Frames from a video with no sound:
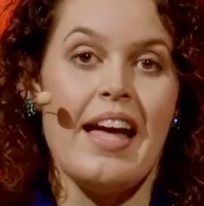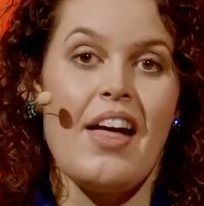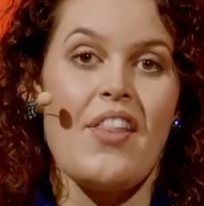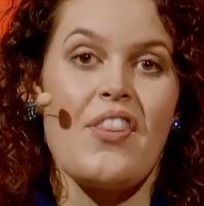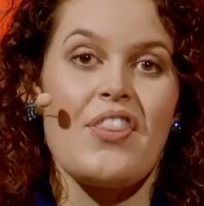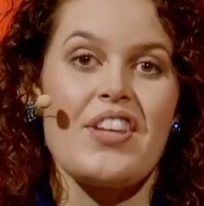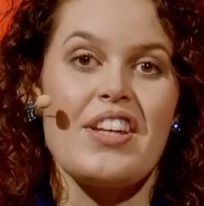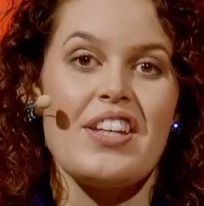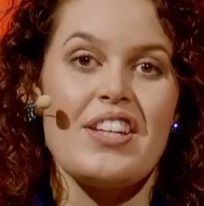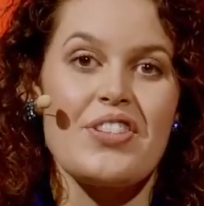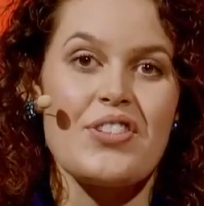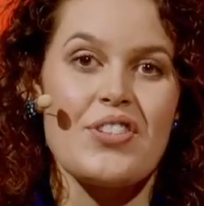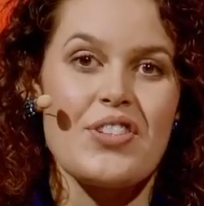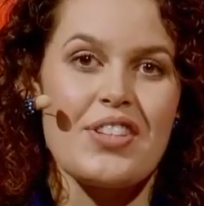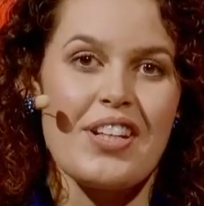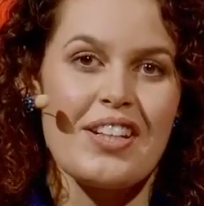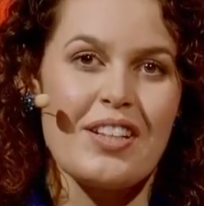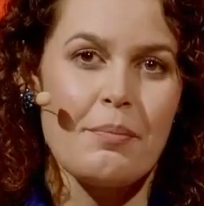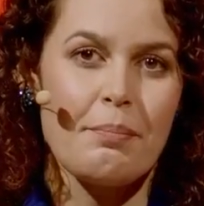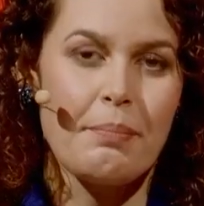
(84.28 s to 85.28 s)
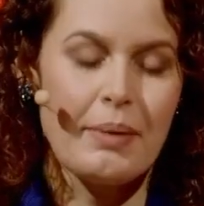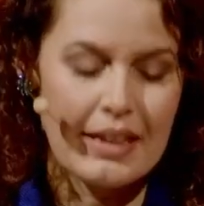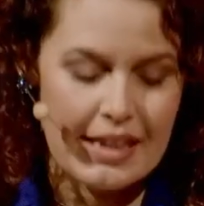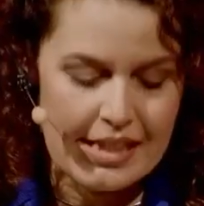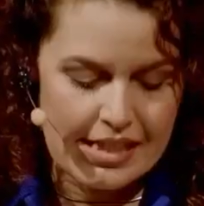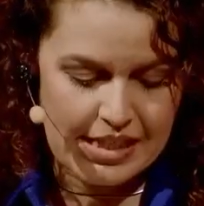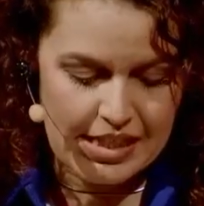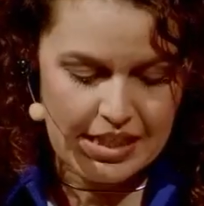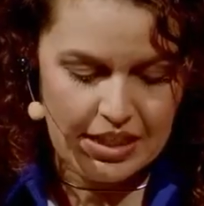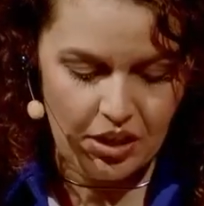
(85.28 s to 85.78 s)
the
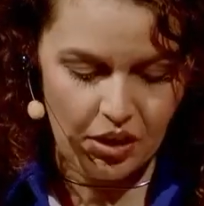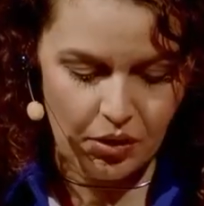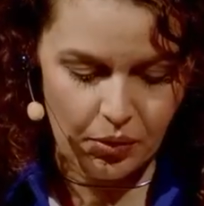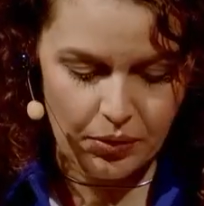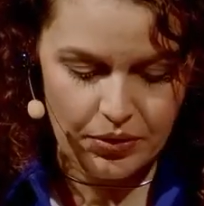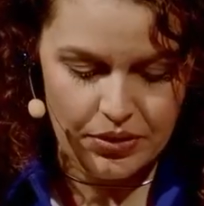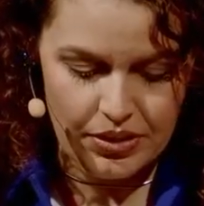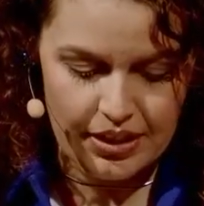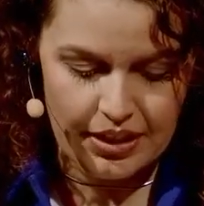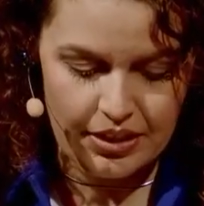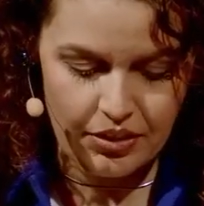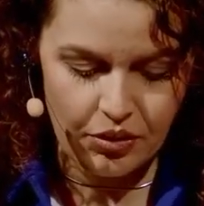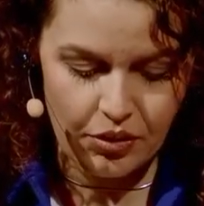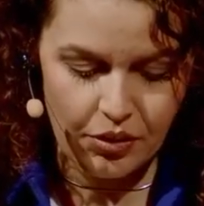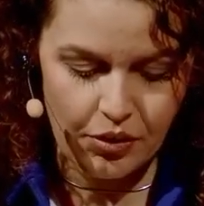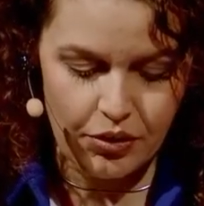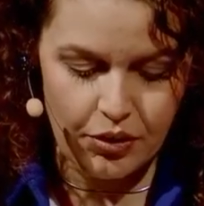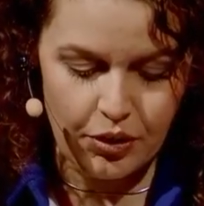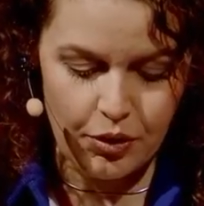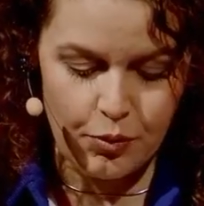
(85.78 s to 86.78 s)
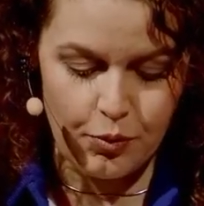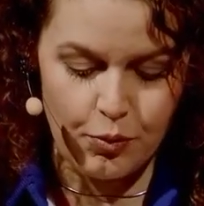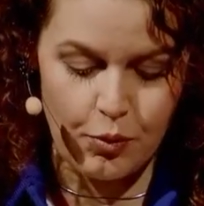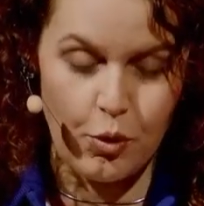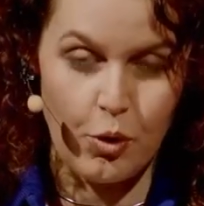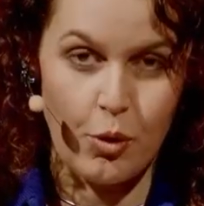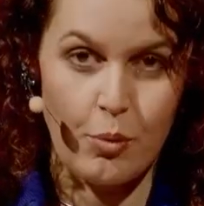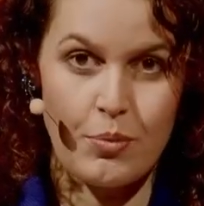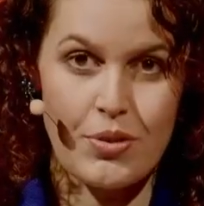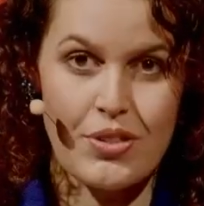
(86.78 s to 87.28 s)
sustainability goals in all their
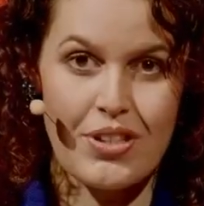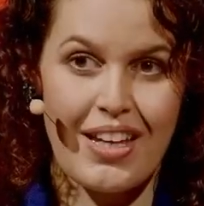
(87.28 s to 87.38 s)
forms.